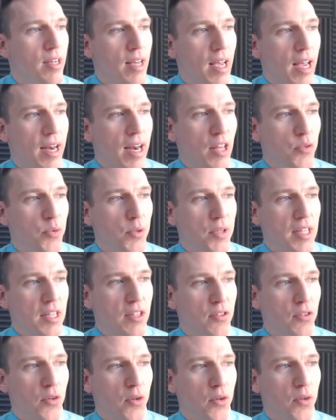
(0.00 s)
And that's what
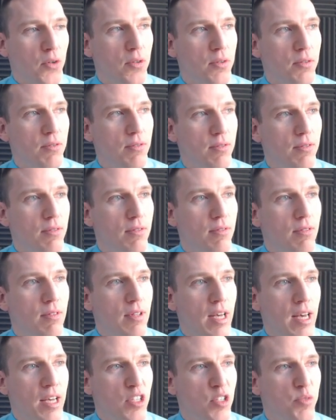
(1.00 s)
these little
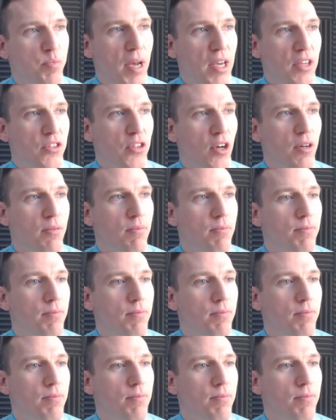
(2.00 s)
uh, spikes are.